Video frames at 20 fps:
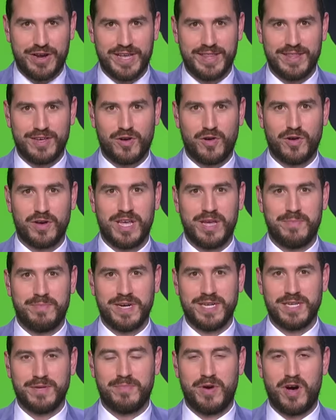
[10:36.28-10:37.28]
in the
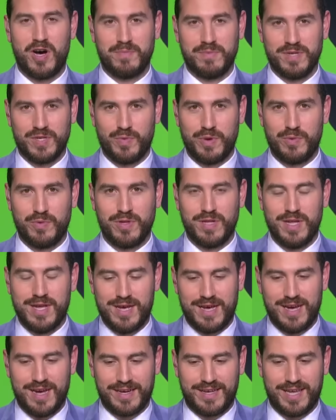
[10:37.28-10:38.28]
goalkeeping department. We will
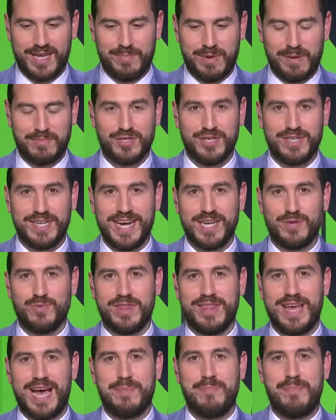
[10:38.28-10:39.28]
uh, keep up to date
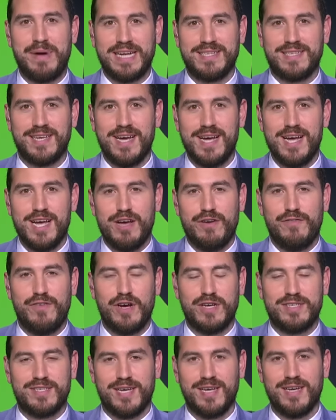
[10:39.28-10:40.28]
with that. But
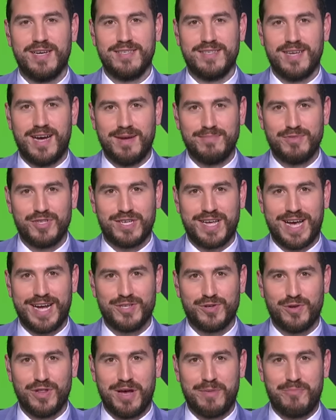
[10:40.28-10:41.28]
first, a time to
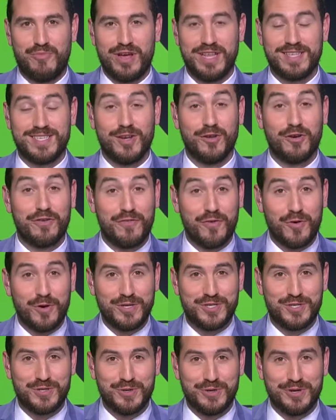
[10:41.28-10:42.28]
catch all our breaths. Look
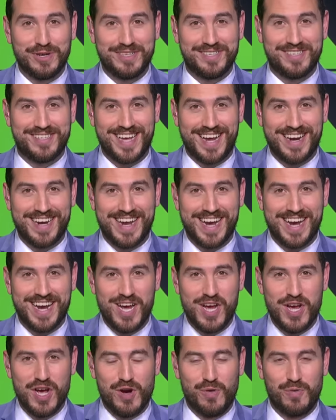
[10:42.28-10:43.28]
forward to uh, Sunday,
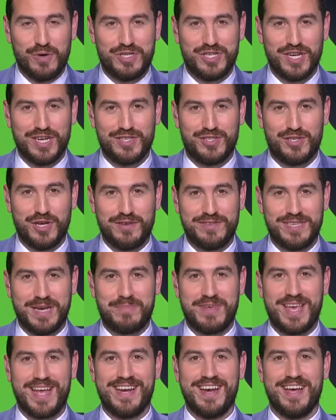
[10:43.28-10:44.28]
which uh, serves
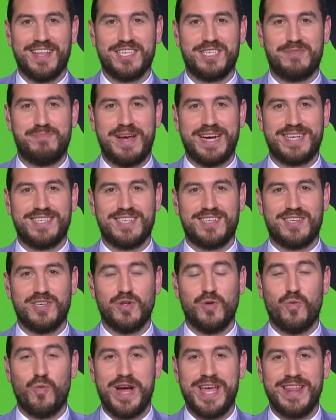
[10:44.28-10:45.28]
up yet another
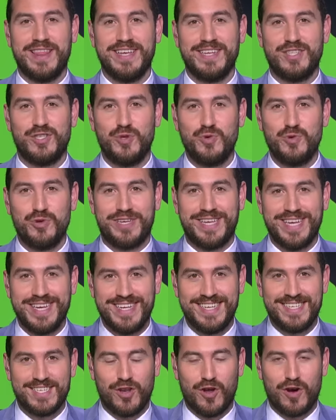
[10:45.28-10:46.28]
spectacle when the two
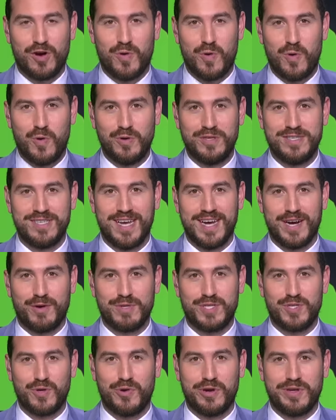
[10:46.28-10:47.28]
Guineas lock horns.
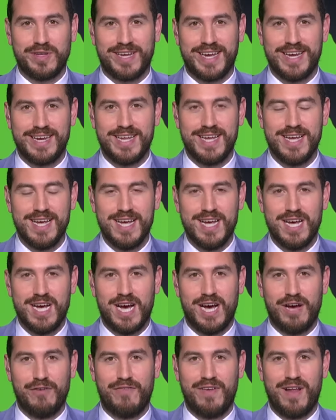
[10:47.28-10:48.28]
Equatorial Guinea
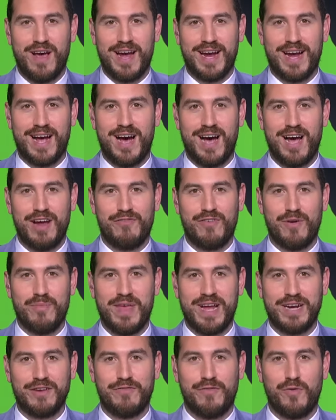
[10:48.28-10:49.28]
uh, flying high from
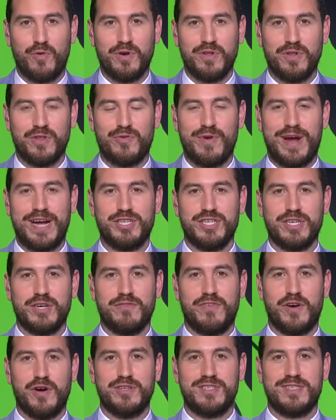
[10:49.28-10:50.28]
that four nil thrashing
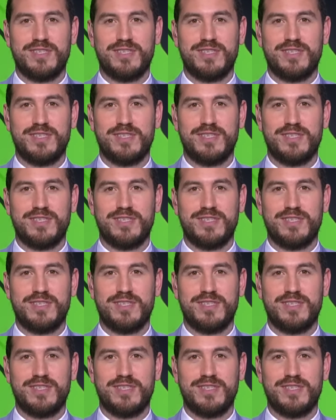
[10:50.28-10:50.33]
of hosts